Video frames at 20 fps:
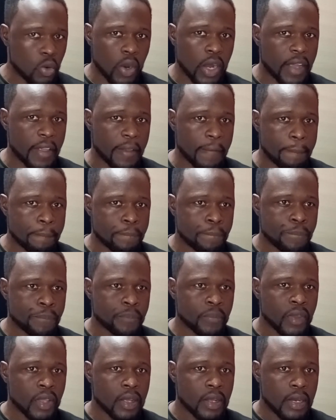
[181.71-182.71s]
is so high
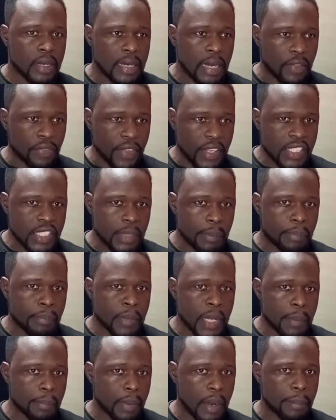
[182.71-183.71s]
now that is the
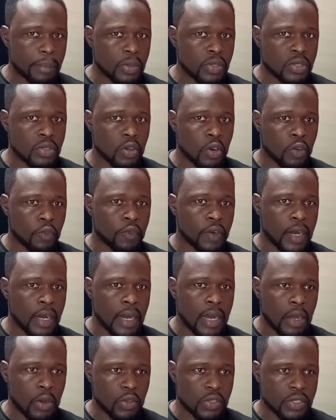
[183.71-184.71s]
main purpose of
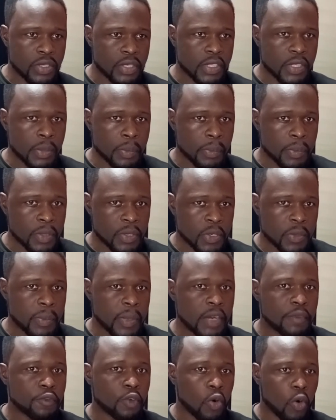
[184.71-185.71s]
uh, acoustic
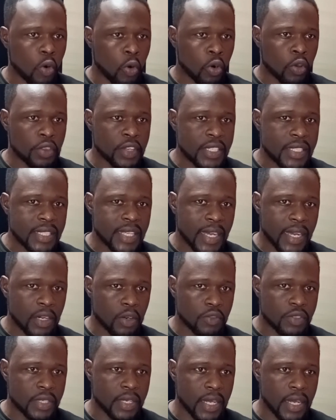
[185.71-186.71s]
treatment for all these
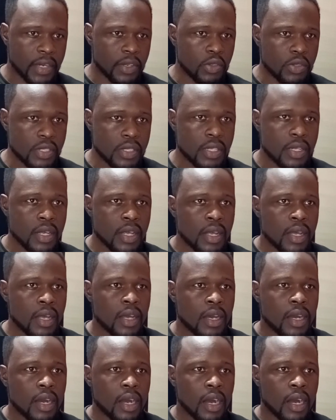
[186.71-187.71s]
kind of scenarios
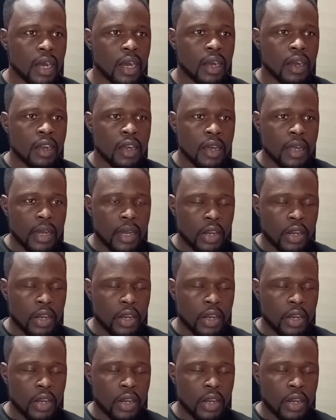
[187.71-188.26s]
uh,